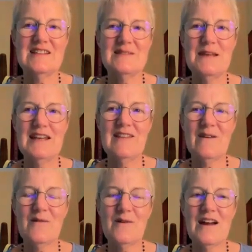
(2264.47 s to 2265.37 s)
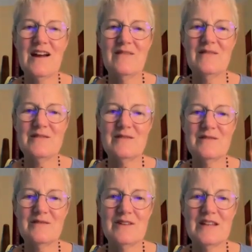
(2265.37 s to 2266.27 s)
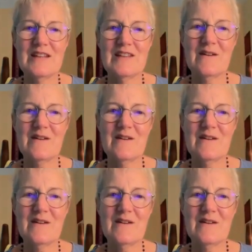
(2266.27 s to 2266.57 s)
meeting the ground or feeling